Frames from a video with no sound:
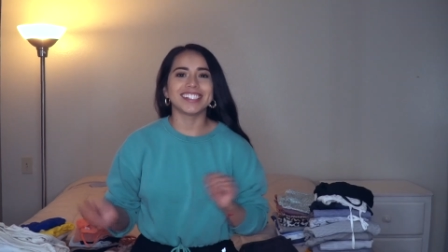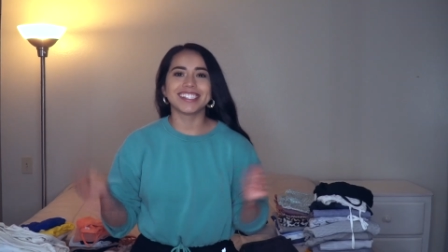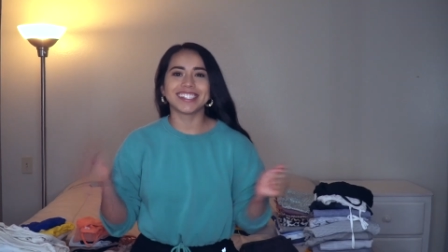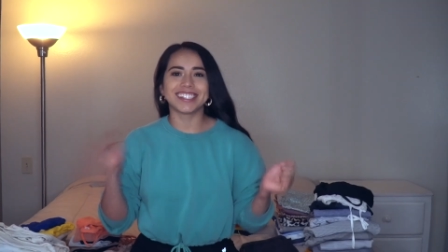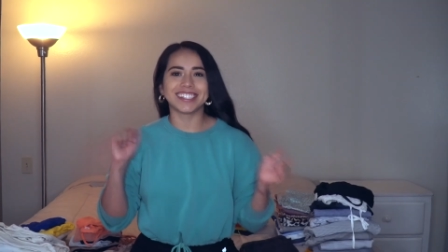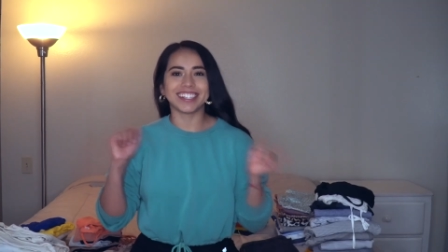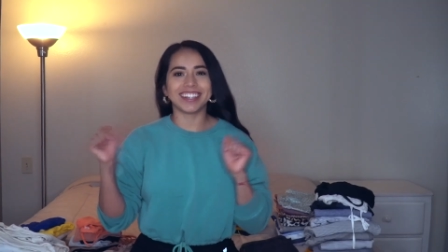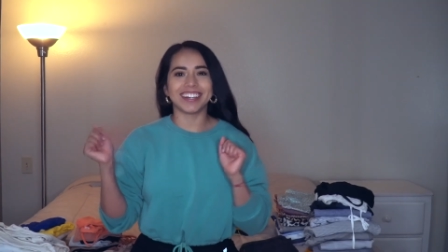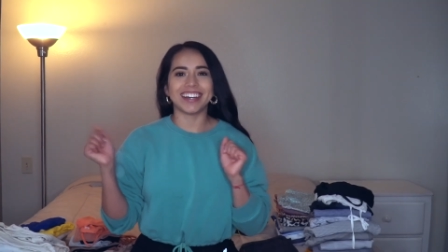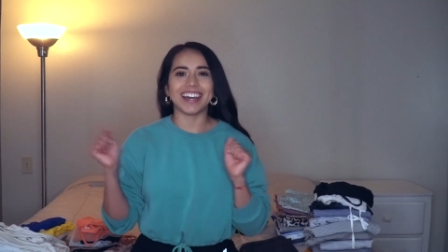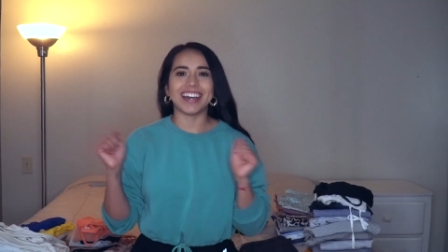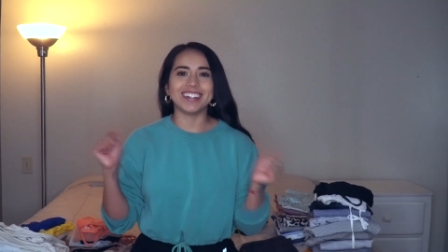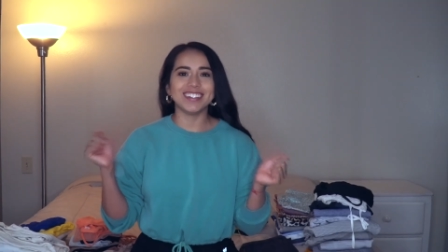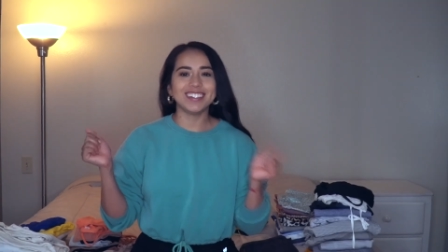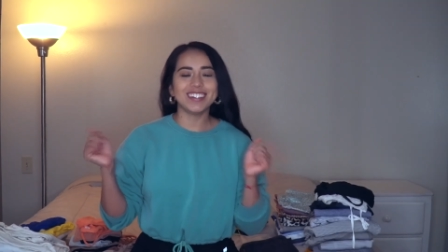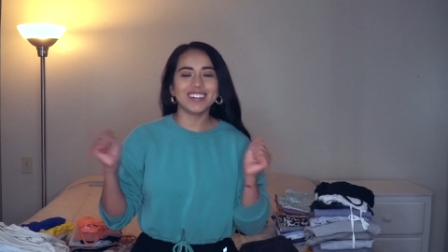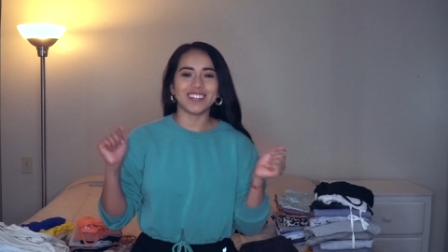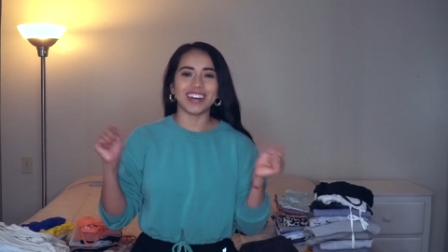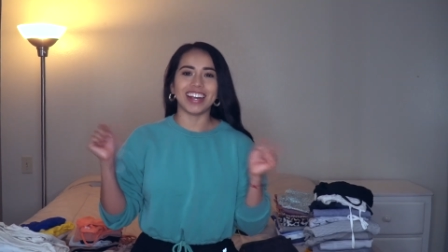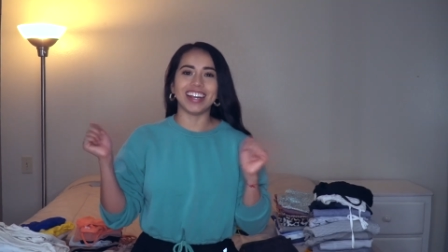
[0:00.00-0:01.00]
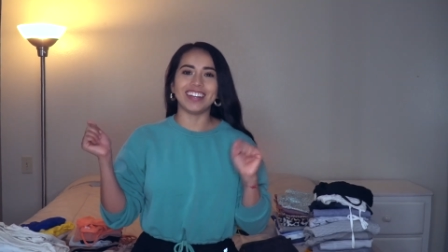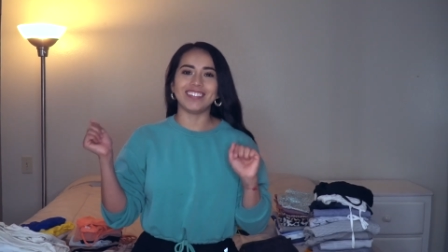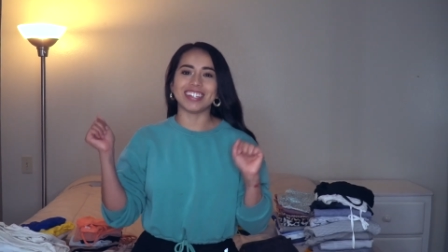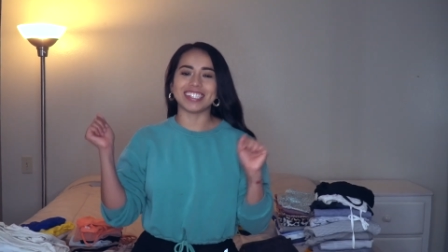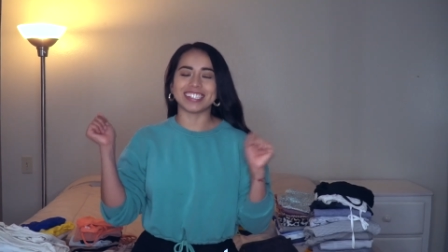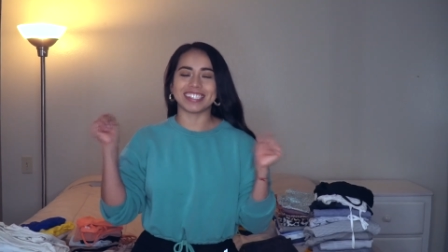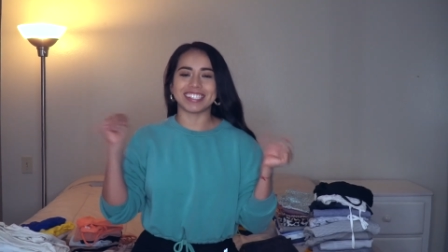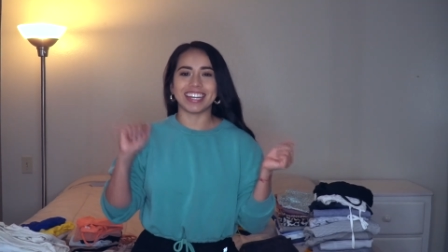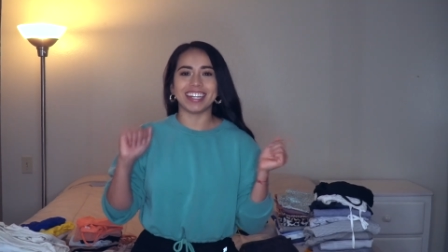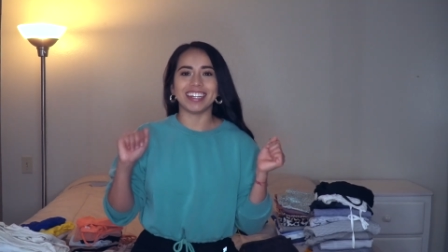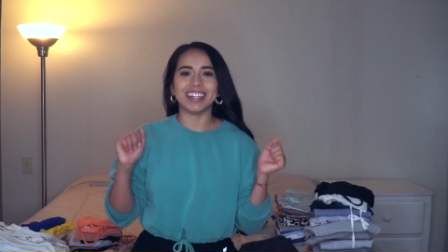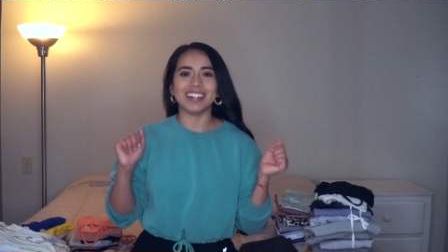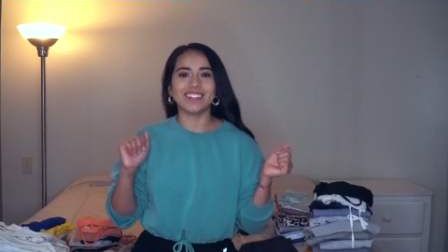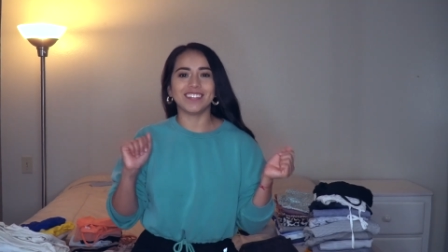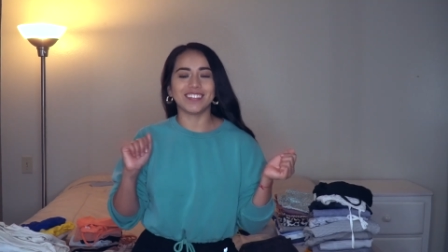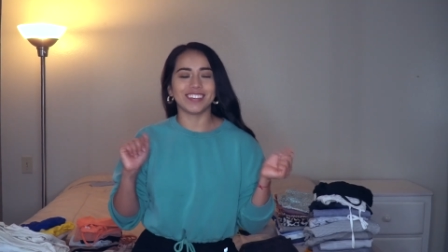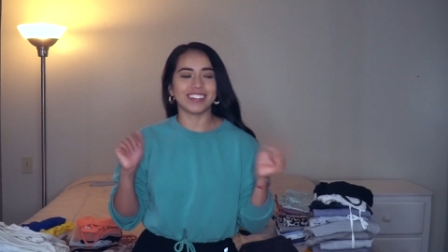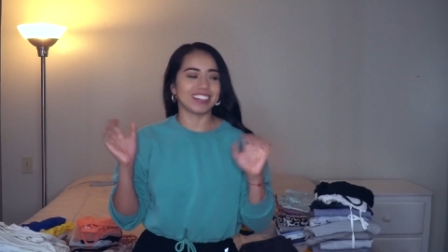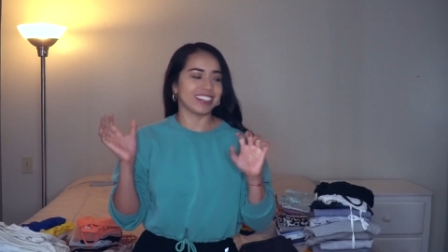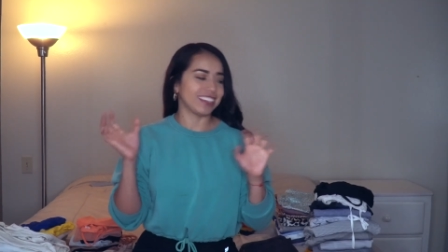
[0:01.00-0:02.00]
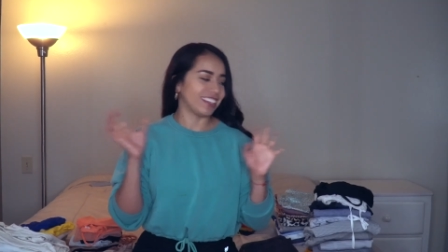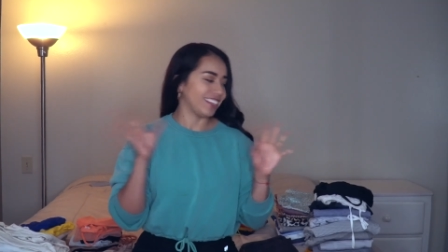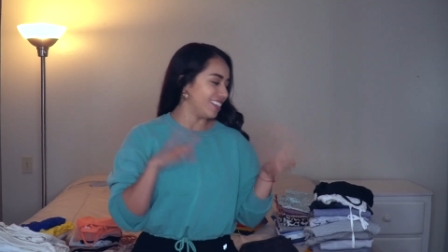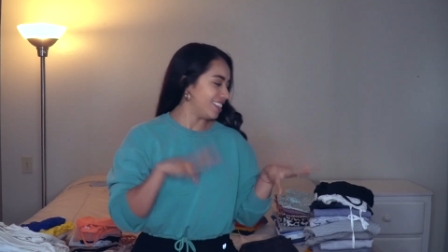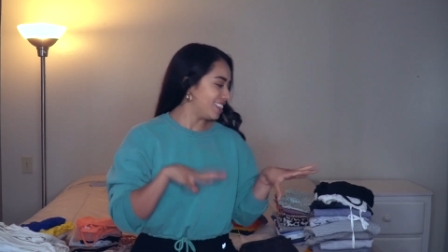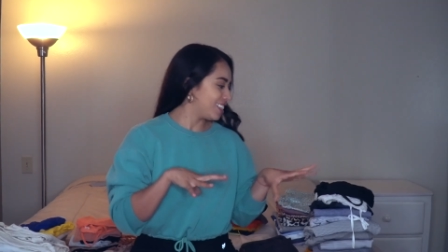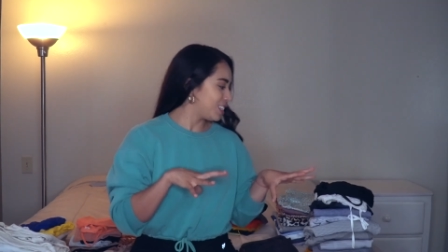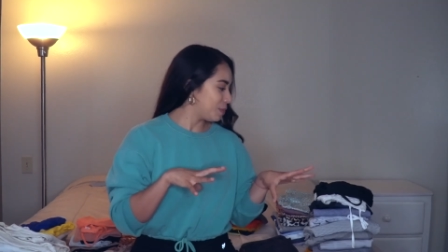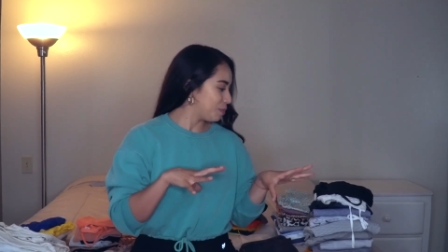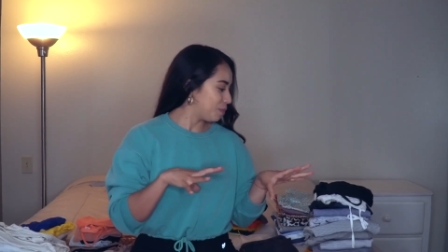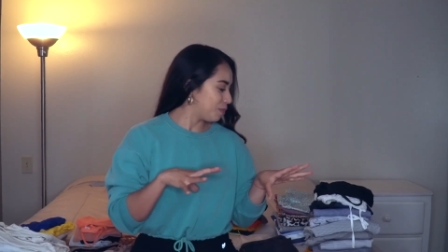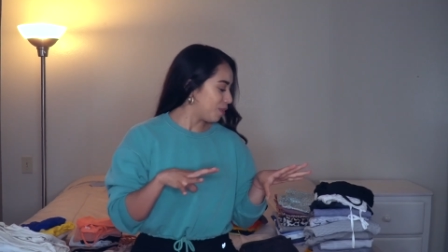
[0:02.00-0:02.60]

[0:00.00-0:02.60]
so I don't know why I'm excited for this